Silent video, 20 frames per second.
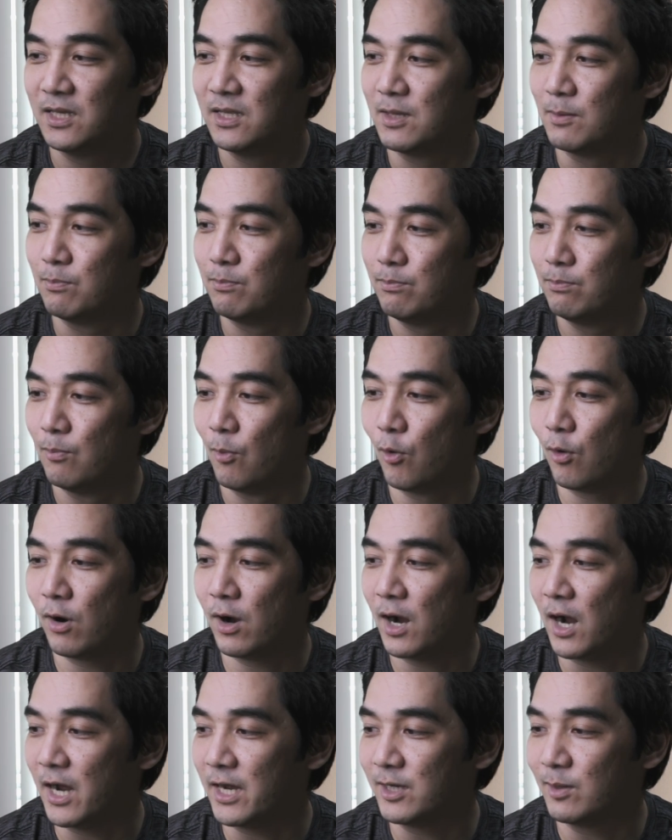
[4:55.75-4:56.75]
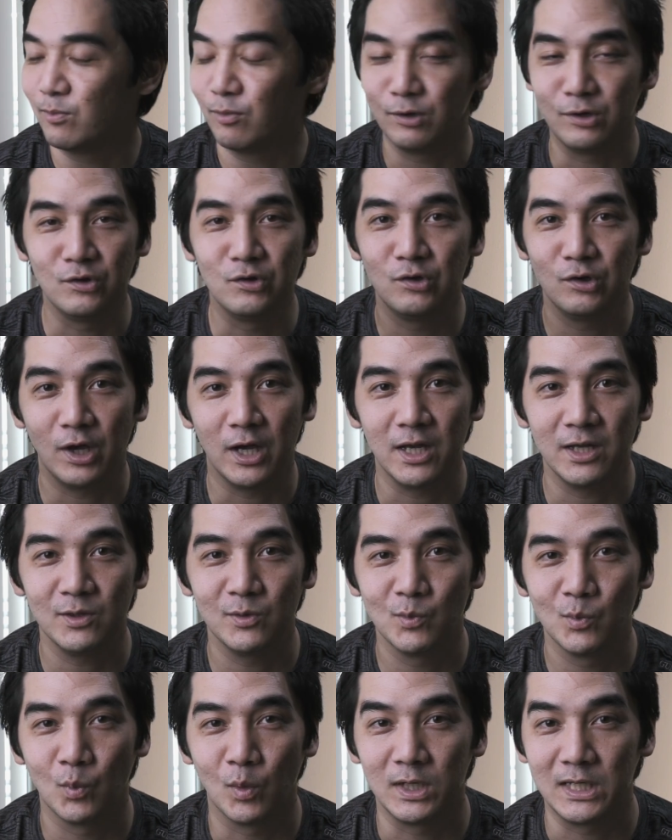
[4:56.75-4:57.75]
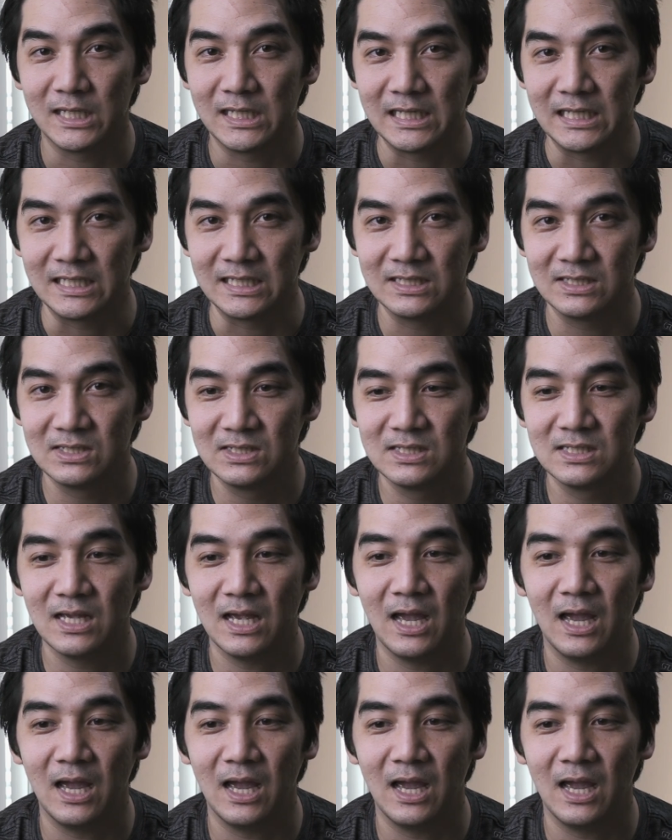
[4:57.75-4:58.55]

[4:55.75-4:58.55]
the more I appreciate what it is